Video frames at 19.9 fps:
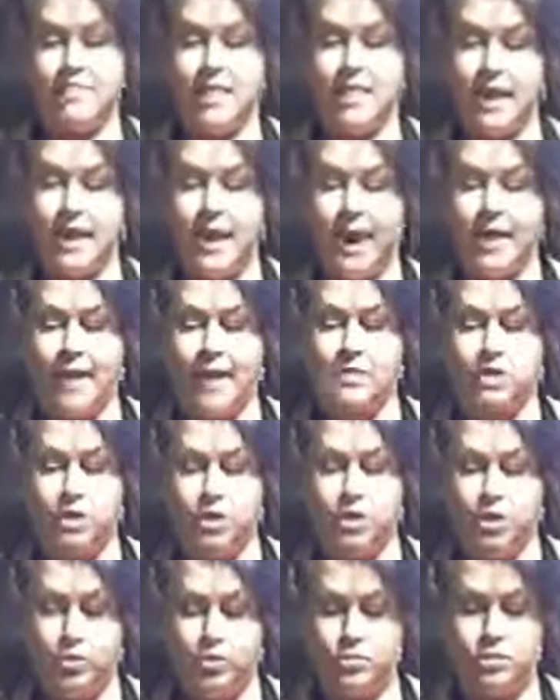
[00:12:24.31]
They had to
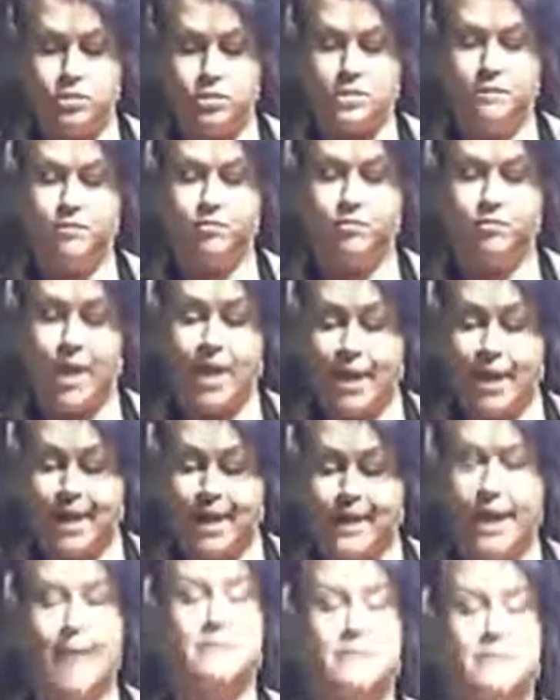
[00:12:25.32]
use
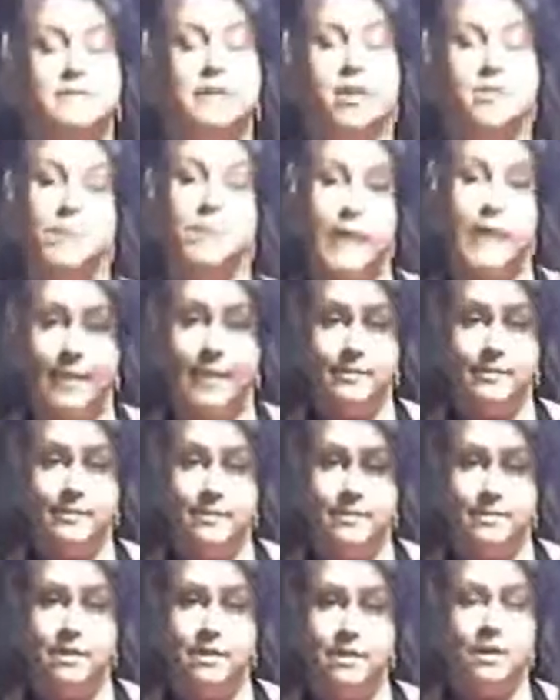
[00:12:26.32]
bread as their
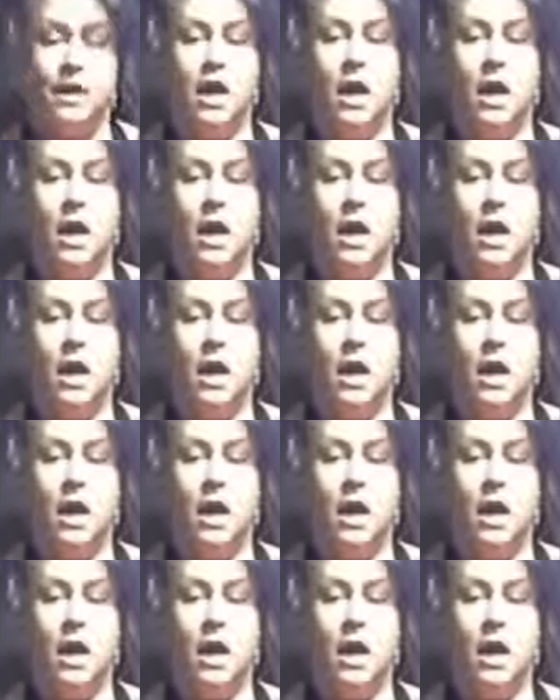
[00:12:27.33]
plates,